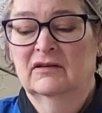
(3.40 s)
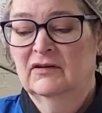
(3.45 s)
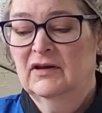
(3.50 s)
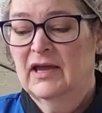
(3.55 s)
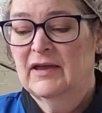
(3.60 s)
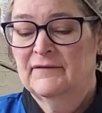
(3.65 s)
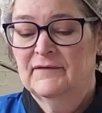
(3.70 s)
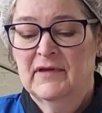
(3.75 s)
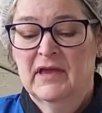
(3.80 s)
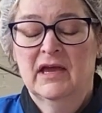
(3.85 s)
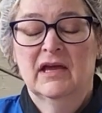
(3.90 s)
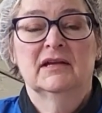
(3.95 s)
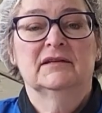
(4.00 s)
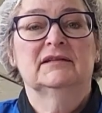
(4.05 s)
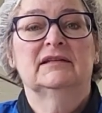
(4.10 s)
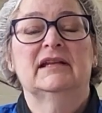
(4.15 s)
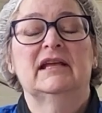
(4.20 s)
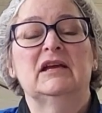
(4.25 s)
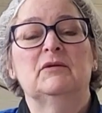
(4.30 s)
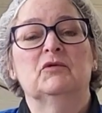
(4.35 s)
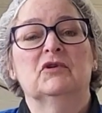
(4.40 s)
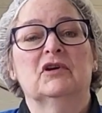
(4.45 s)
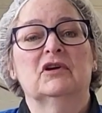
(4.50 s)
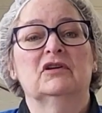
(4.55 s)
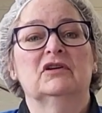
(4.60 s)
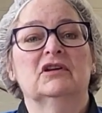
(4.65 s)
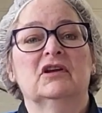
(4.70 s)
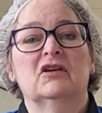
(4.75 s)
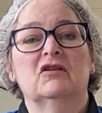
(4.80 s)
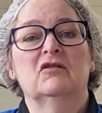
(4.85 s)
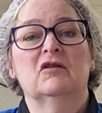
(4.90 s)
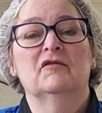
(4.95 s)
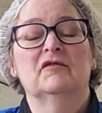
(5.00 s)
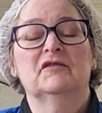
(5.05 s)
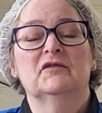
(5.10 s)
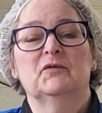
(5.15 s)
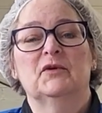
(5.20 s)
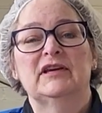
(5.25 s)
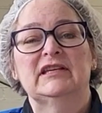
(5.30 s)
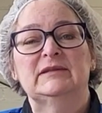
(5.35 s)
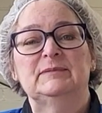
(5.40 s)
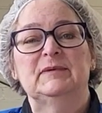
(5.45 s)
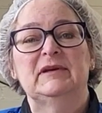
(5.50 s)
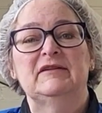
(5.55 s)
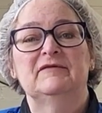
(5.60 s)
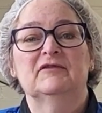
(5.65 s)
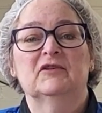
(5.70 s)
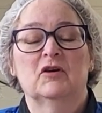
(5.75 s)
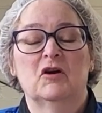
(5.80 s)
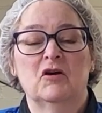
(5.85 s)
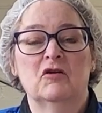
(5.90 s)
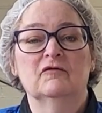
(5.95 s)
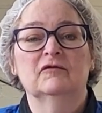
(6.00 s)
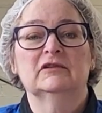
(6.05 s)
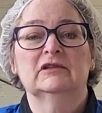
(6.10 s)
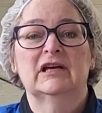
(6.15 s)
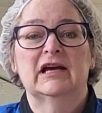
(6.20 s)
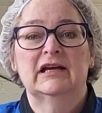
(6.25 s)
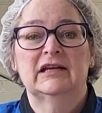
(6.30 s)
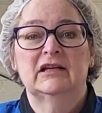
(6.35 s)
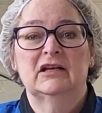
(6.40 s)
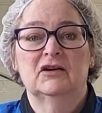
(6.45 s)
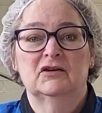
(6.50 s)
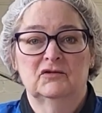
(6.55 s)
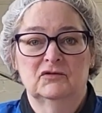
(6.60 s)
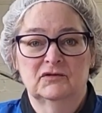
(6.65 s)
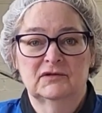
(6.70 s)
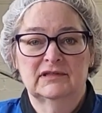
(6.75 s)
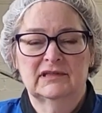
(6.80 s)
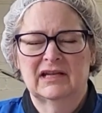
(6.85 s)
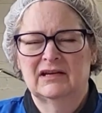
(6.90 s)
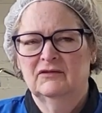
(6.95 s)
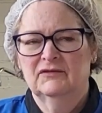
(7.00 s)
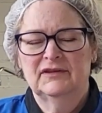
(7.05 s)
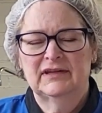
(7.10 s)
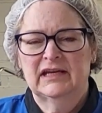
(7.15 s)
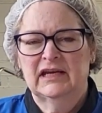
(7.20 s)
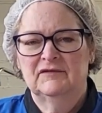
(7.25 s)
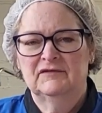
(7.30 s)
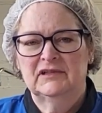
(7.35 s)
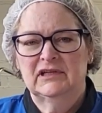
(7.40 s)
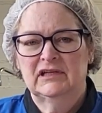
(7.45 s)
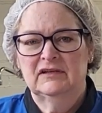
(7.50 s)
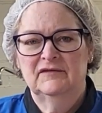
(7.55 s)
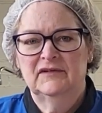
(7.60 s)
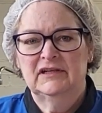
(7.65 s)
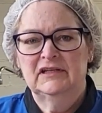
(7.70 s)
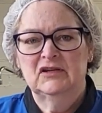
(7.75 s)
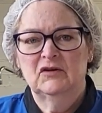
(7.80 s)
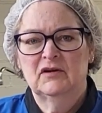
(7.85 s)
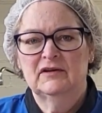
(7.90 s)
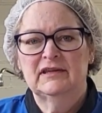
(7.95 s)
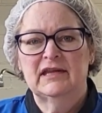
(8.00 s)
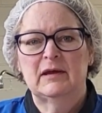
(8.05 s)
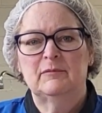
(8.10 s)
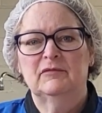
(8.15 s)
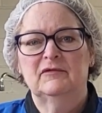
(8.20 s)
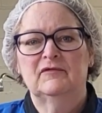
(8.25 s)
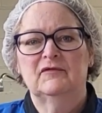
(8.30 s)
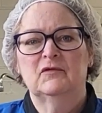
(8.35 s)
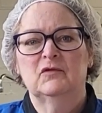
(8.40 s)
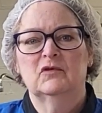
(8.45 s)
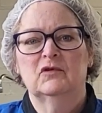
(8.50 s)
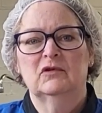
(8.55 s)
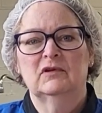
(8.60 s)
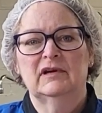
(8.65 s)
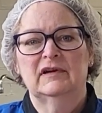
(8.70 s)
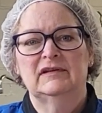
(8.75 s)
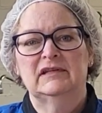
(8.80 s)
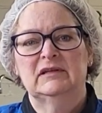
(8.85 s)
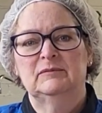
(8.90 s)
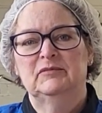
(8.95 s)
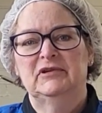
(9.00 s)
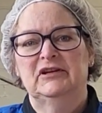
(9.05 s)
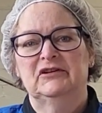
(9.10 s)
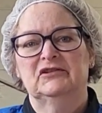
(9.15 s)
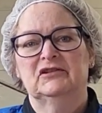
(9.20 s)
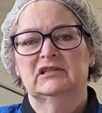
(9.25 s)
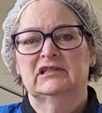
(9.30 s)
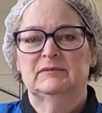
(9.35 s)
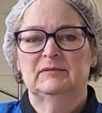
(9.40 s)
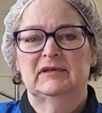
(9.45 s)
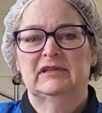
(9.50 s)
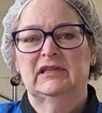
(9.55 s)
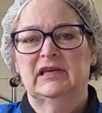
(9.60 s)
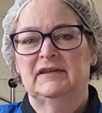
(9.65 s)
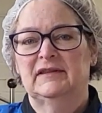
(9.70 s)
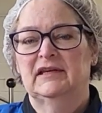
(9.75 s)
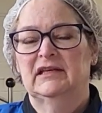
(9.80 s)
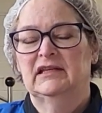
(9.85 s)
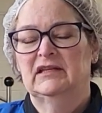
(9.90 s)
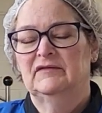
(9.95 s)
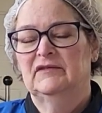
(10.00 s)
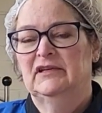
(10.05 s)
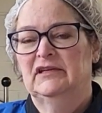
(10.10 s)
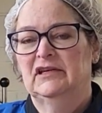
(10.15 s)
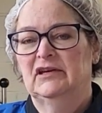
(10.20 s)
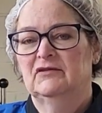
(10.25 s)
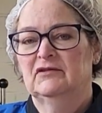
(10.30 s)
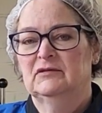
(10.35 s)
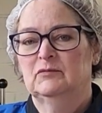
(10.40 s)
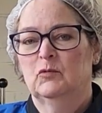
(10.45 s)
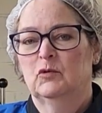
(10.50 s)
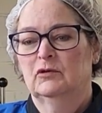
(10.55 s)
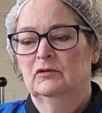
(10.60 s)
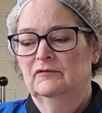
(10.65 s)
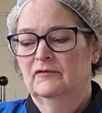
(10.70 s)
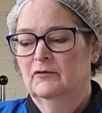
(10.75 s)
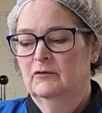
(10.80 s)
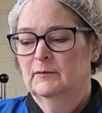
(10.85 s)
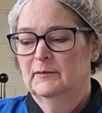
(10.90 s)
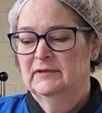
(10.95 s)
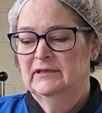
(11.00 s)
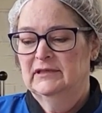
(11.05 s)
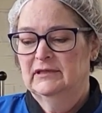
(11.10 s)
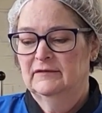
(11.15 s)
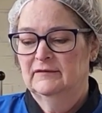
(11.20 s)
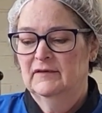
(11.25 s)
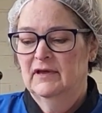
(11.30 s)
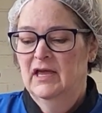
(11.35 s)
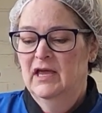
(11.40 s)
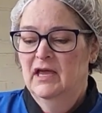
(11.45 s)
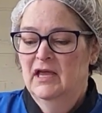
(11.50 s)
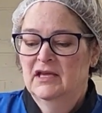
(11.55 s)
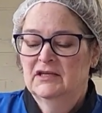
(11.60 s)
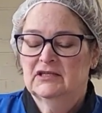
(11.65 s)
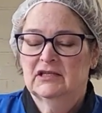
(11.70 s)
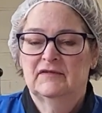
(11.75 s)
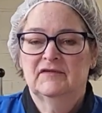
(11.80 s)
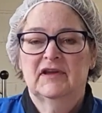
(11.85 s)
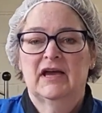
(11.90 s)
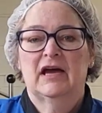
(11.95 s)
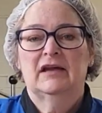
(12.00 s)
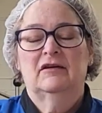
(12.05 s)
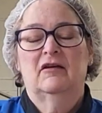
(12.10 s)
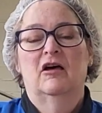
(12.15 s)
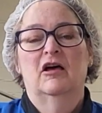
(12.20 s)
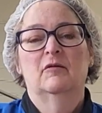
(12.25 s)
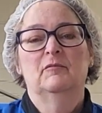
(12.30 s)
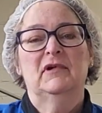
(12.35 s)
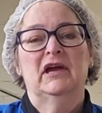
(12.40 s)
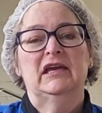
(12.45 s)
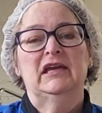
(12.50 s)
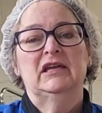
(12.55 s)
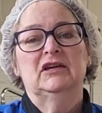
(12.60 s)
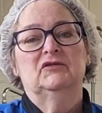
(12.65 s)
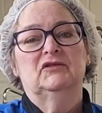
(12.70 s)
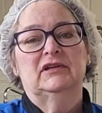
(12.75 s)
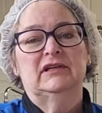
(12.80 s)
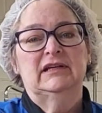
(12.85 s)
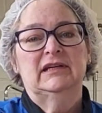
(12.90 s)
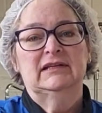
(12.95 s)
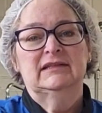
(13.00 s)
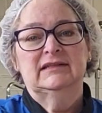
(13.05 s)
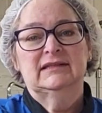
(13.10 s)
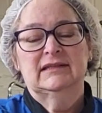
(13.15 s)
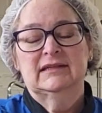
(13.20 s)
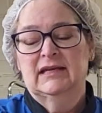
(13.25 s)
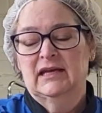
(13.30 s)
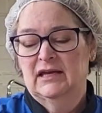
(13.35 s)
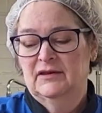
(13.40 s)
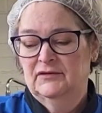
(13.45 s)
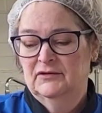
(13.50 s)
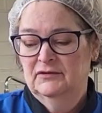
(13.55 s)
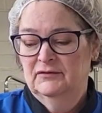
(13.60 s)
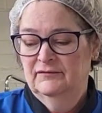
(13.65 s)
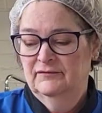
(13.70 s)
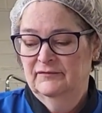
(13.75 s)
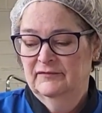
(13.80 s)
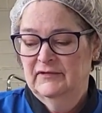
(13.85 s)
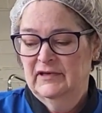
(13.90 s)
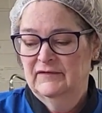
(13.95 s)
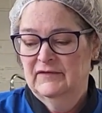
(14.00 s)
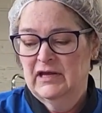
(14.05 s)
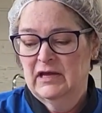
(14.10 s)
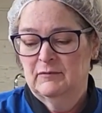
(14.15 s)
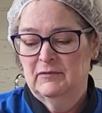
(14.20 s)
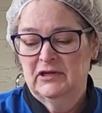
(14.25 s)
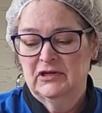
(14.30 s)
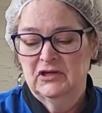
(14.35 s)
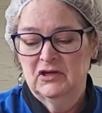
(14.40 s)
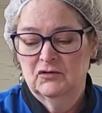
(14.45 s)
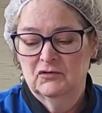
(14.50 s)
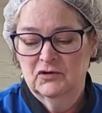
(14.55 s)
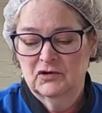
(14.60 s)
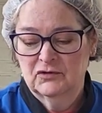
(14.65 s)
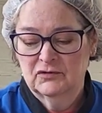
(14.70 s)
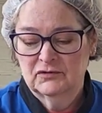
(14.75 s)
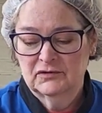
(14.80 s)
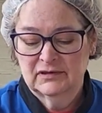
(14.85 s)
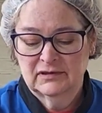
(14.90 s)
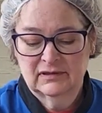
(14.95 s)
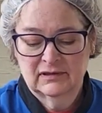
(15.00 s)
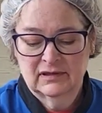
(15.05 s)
Okay, today we're going to go over the recipe for overnight oats. I don't think I've done a video on that before. I did pictures, but I think the video is more informative. So I've got all my ingredients together. I've got my yogurt,